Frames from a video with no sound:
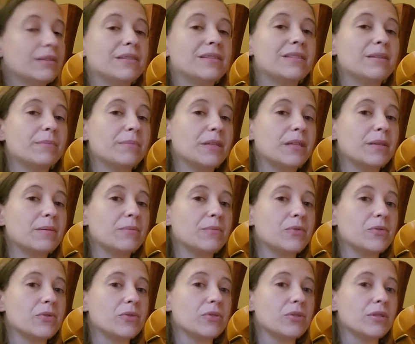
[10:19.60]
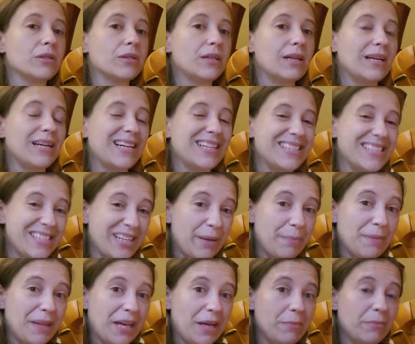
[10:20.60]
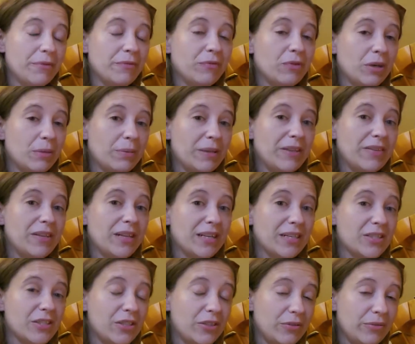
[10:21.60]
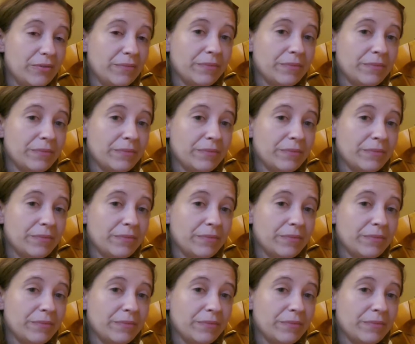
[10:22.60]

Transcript: Sometimes I stop that before I play the next two.